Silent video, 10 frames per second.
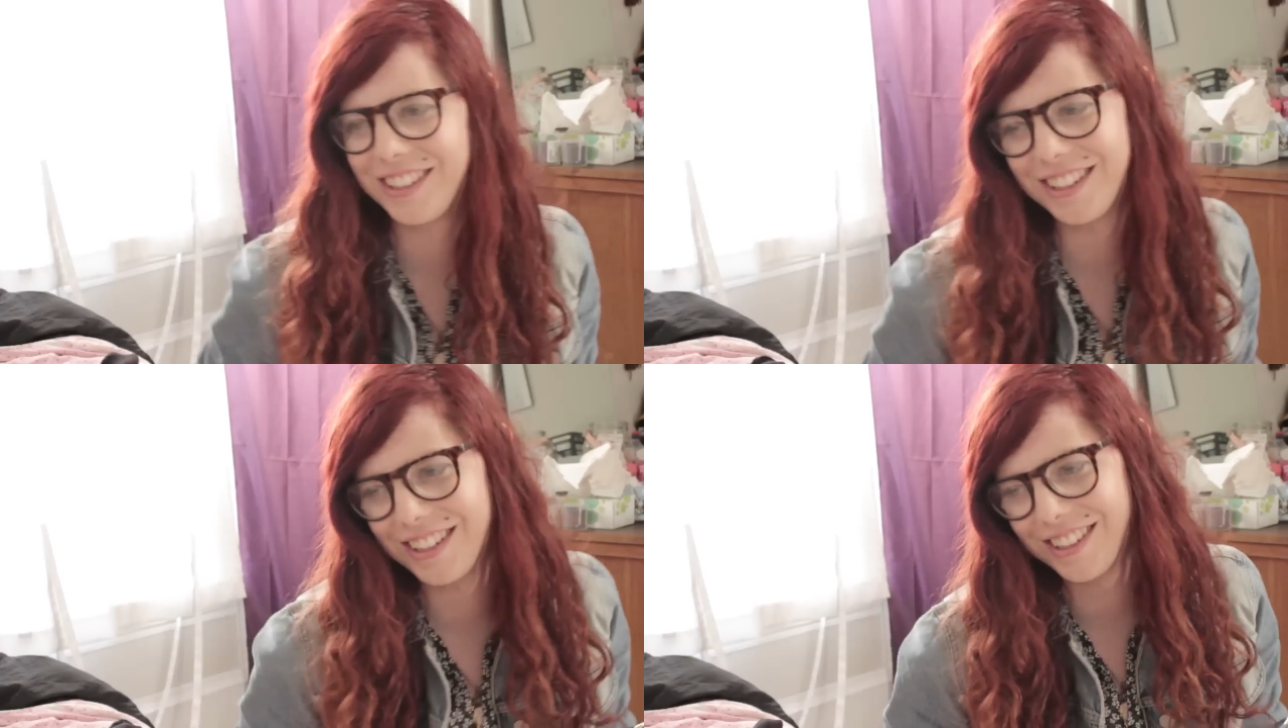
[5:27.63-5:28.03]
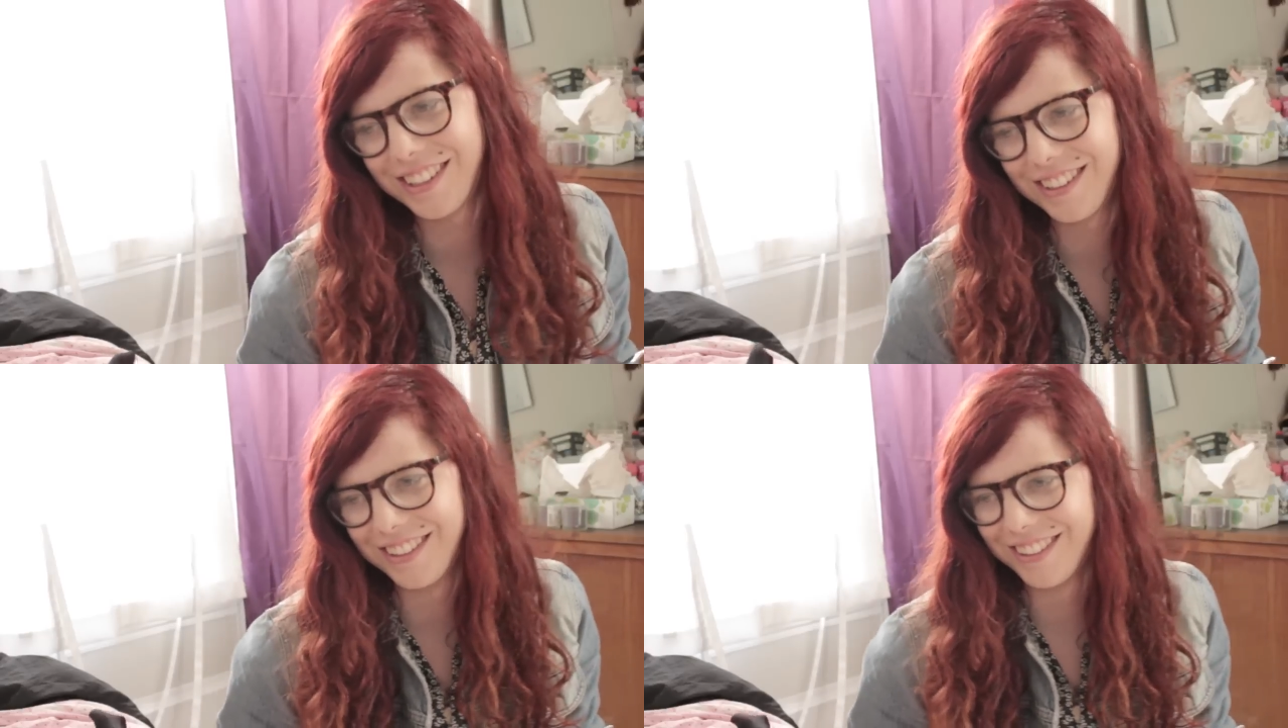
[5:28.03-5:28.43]
That's
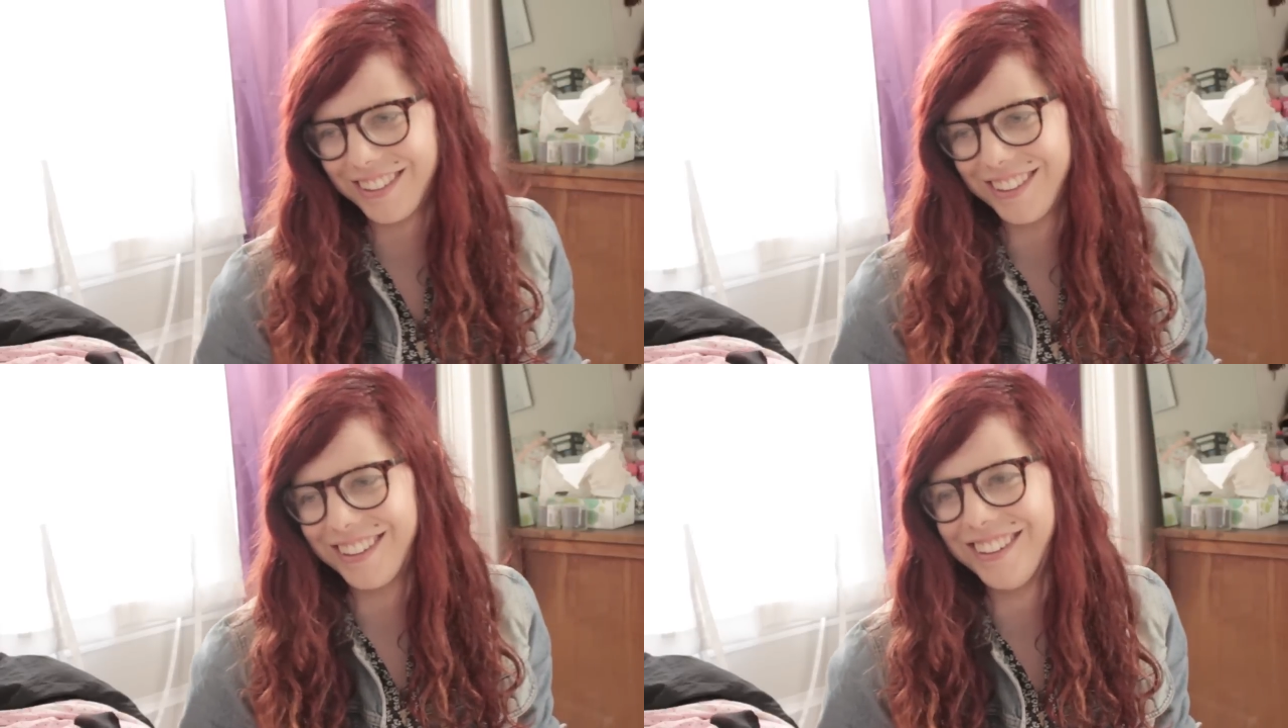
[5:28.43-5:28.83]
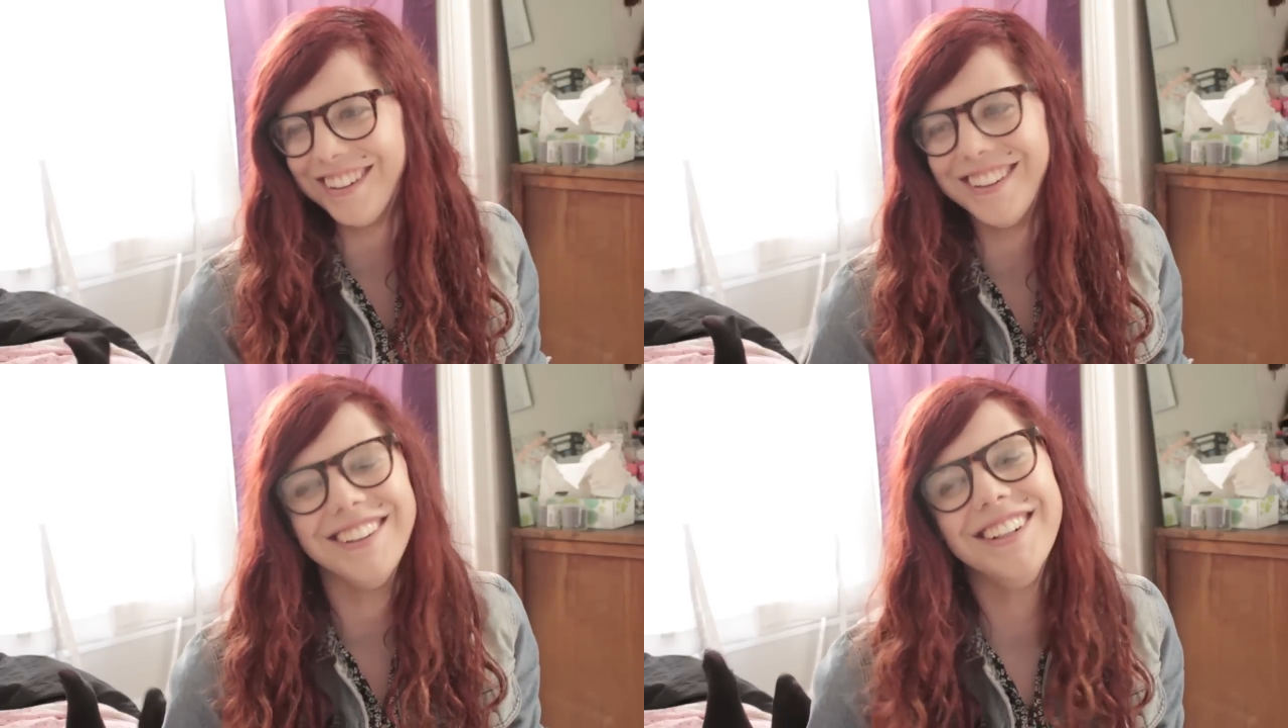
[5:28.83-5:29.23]
so
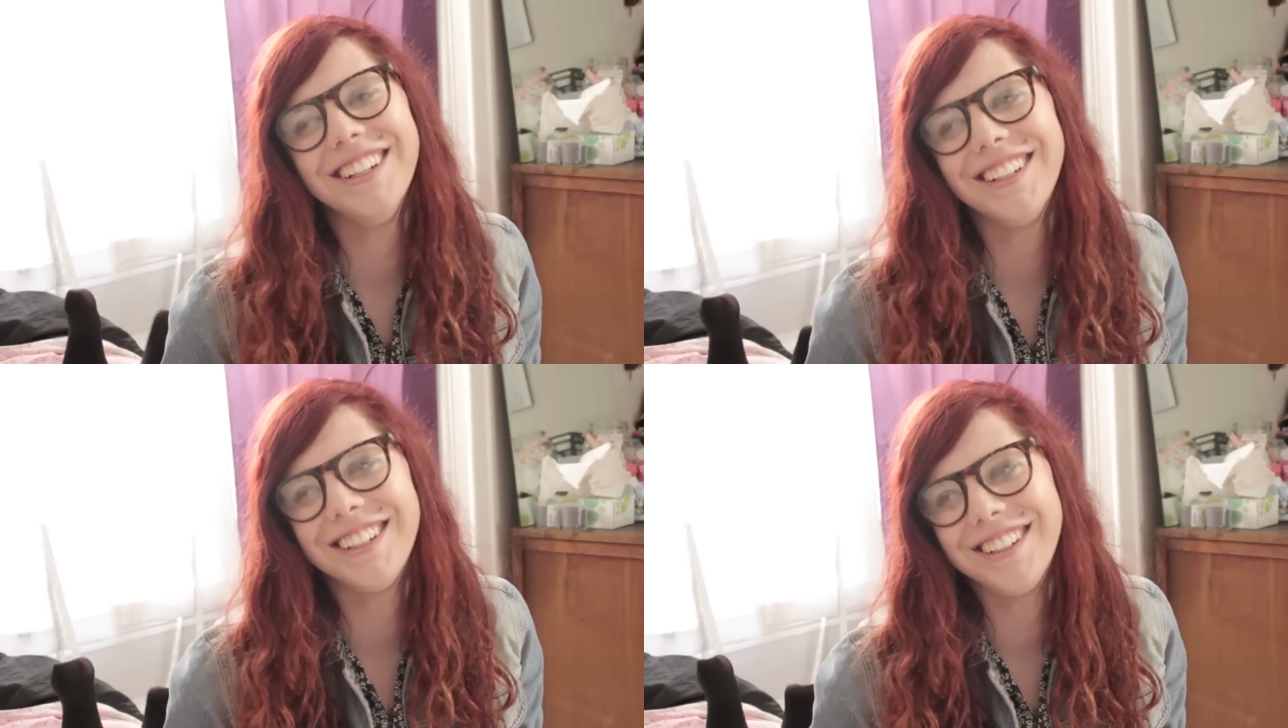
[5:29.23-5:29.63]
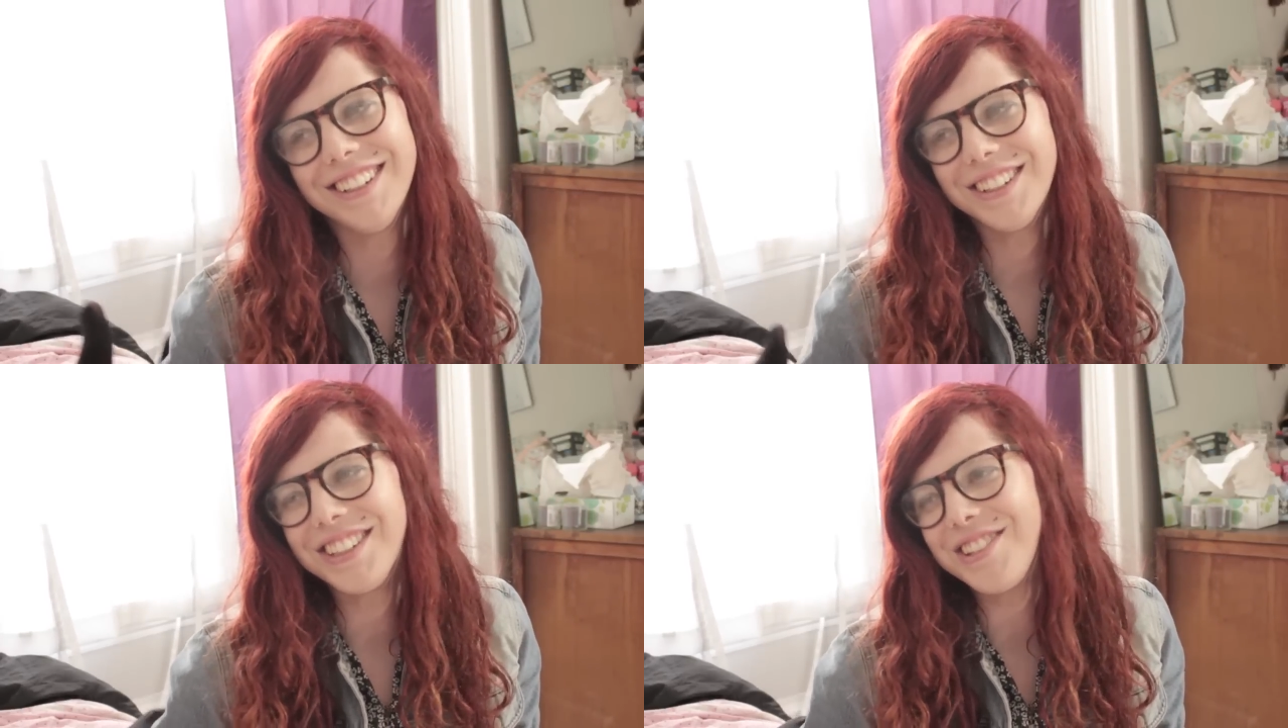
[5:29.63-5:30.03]
inspirational.
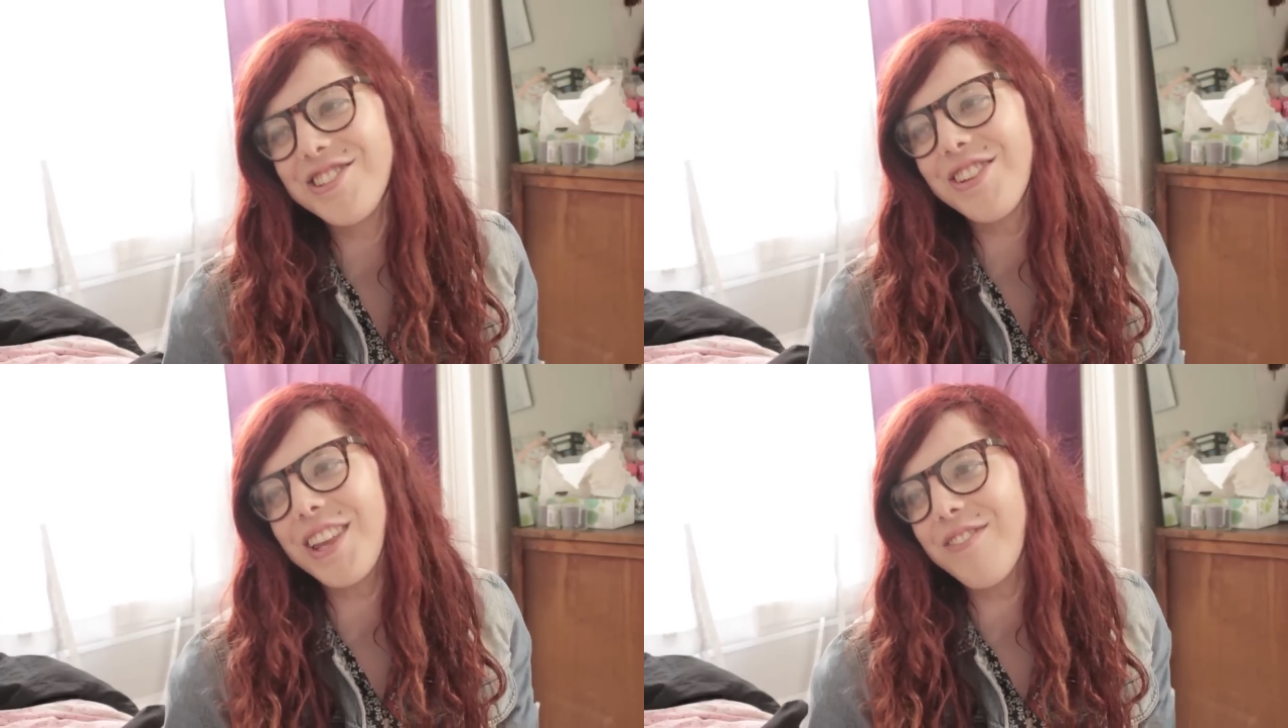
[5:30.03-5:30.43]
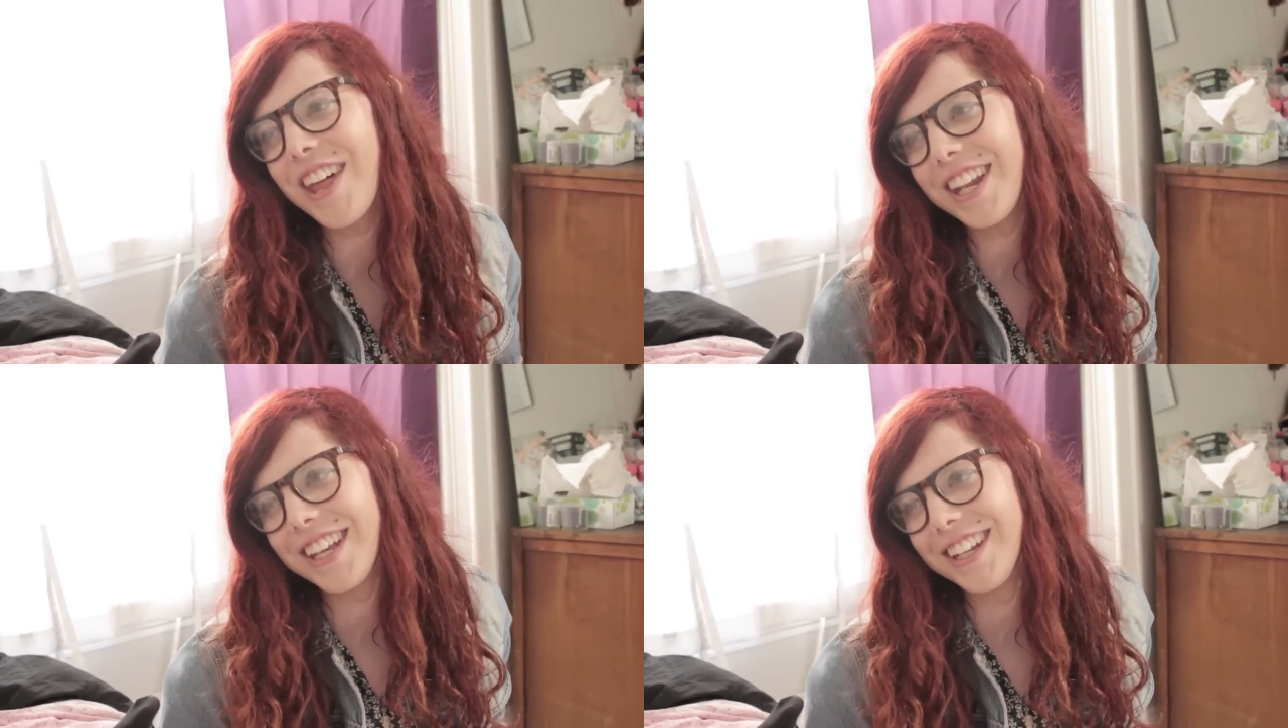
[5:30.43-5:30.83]
You should leave
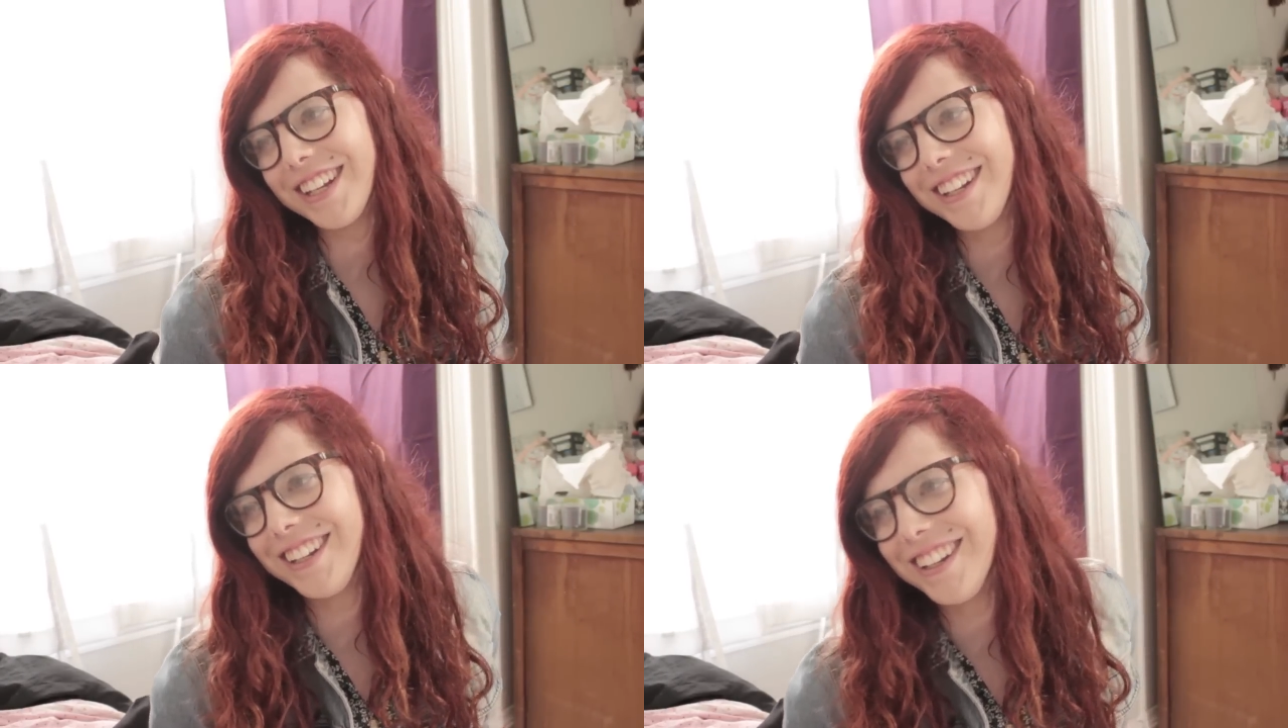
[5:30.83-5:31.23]
that in.